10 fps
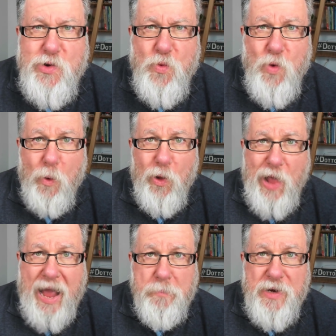what will
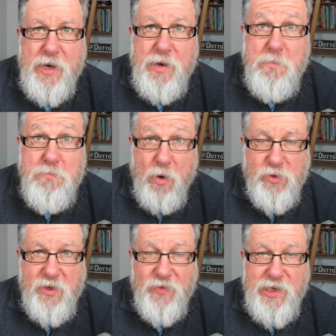happen
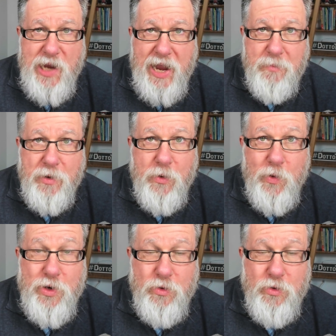most of the time when you